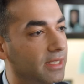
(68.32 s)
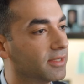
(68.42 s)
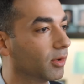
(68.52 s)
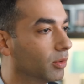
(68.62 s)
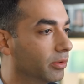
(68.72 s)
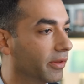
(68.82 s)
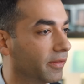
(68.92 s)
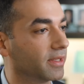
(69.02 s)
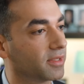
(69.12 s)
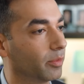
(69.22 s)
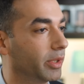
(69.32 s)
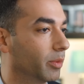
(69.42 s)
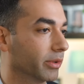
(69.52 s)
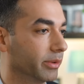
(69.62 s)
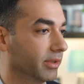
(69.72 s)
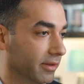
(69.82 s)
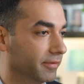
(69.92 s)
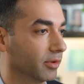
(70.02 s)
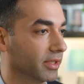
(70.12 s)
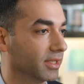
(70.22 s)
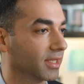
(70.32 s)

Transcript: These are all the things that we want to avoid.